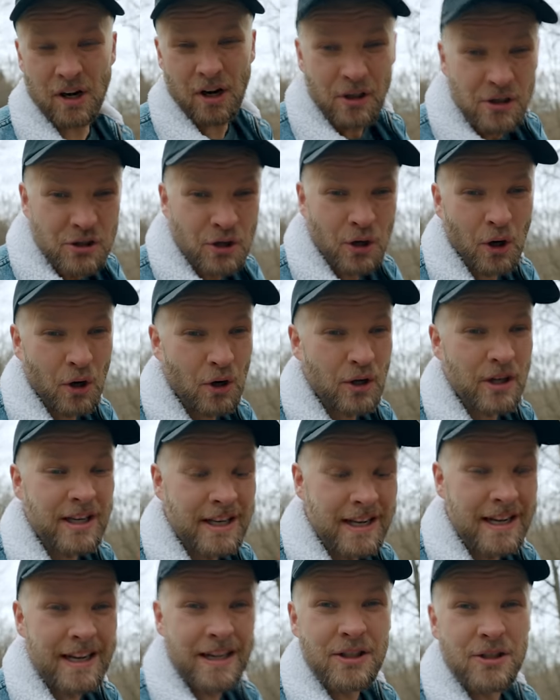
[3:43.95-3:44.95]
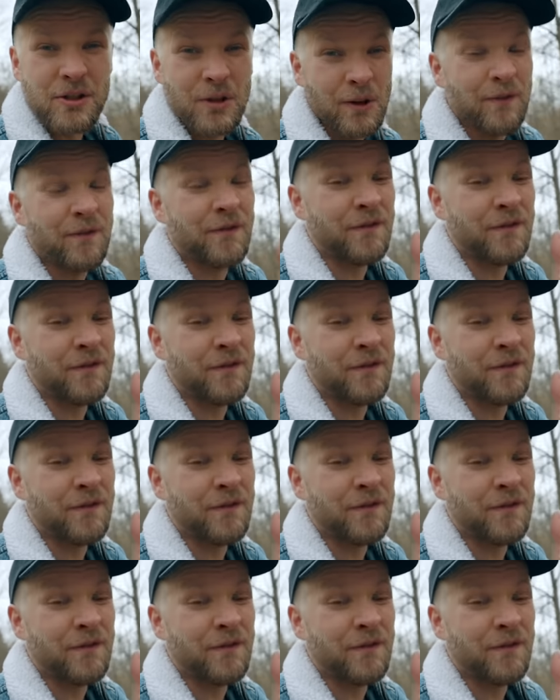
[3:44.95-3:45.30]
are turning into